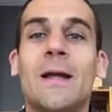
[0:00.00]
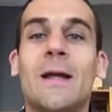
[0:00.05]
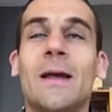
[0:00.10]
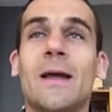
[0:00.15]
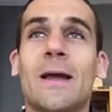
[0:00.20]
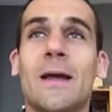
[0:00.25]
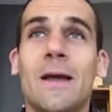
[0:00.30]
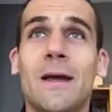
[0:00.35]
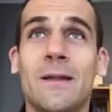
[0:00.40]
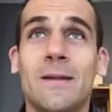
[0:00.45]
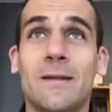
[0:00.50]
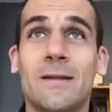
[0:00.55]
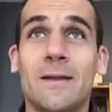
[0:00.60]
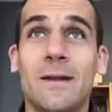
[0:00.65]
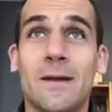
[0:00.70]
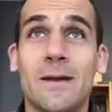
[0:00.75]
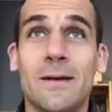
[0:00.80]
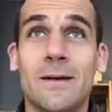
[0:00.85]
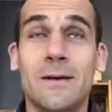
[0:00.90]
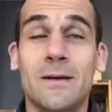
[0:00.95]
And
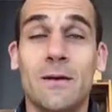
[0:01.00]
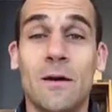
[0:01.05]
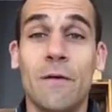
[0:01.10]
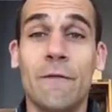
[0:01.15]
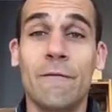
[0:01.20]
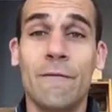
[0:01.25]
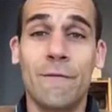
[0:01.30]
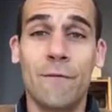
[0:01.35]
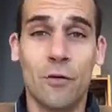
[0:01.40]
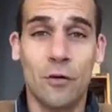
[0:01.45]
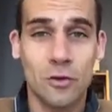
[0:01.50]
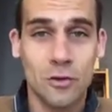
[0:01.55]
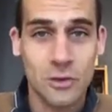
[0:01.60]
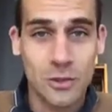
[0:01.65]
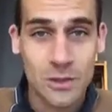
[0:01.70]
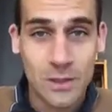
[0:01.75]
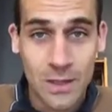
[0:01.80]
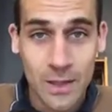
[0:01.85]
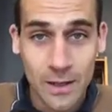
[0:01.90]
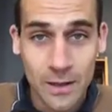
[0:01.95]

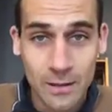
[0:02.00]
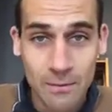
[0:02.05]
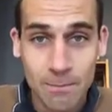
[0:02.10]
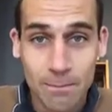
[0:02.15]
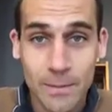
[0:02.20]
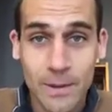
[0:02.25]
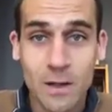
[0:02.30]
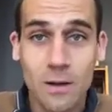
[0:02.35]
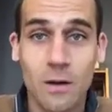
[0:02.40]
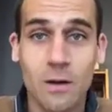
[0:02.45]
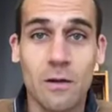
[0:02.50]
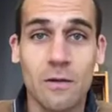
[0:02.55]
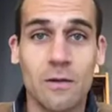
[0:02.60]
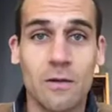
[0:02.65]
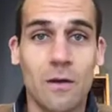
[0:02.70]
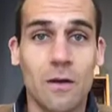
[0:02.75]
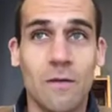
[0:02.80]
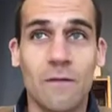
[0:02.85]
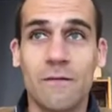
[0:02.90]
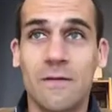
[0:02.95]
unfortunately, because
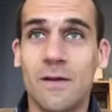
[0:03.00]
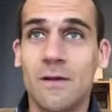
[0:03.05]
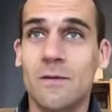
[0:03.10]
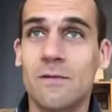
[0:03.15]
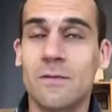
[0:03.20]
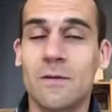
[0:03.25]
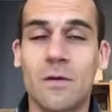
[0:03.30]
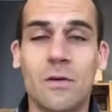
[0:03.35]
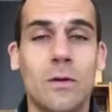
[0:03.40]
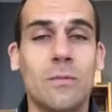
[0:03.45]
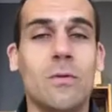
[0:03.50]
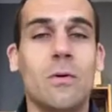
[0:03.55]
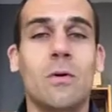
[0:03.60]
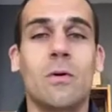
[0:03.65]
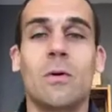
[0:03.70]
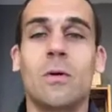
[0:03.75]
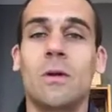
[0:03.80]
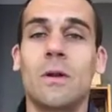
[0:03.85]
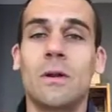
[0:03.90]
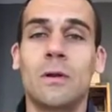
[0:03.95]
of this
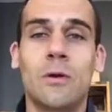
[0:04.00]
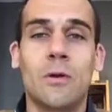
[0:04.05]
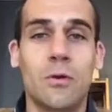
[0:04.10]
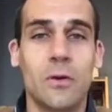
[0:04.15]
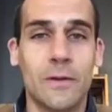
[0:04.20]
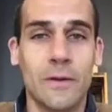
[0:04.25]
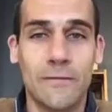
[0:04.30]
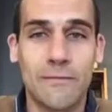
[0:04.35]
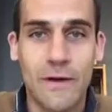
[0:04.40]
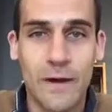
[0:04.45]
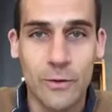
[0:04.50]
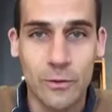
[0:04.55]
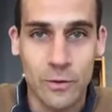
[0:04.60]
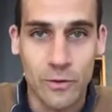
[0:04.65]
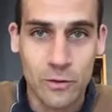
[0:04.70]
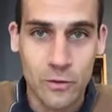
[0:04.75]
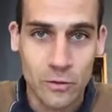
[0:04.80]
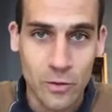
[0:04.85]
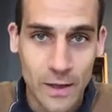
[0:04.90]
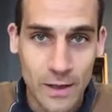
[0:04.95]
terrible coronavirus
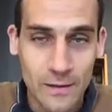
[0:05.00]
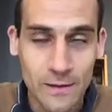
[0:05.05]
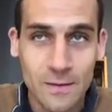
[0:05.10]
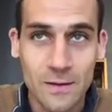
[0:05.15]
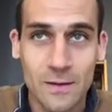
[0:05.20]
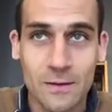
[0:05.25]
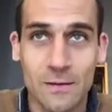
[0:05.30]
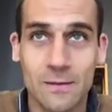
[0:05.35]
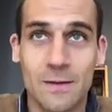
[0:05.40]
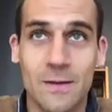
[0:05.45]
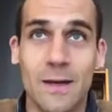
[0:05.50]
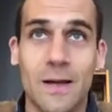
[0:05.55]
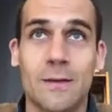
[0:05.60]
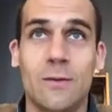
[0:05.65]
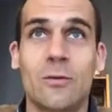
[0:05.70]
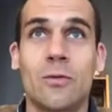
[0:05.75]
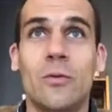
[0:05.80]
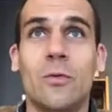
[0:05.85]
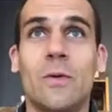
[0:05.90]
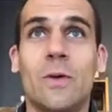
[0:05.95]
crisis
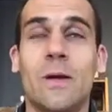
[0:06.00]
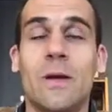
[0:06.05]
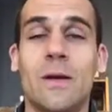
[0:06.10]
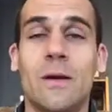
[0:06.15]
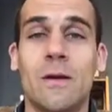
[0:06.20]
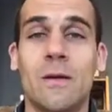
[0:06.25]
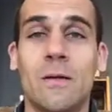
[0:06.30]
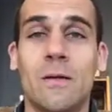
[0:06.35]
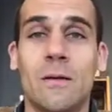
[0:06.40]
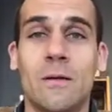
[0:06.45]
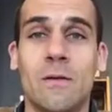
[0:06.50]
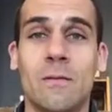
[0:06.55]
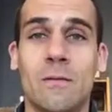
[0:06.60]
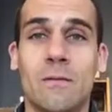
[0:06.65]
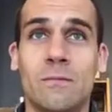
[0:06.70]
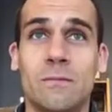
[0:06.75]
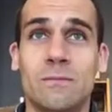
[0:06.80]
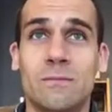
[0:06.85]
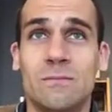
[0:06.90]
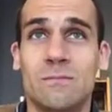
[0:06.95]
that we are
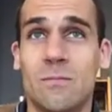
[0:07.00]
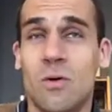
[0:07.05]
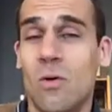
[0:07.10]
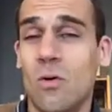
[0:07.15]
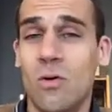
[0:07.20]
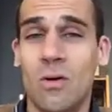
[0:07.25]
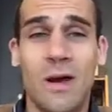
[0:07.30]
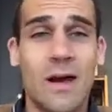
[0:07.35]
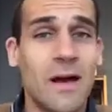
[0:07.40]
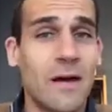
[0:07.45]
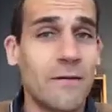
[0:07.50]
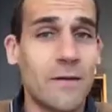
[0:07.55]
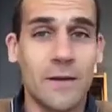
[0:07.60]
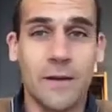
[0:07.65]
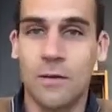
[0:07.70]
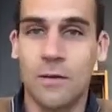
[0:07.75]
all having and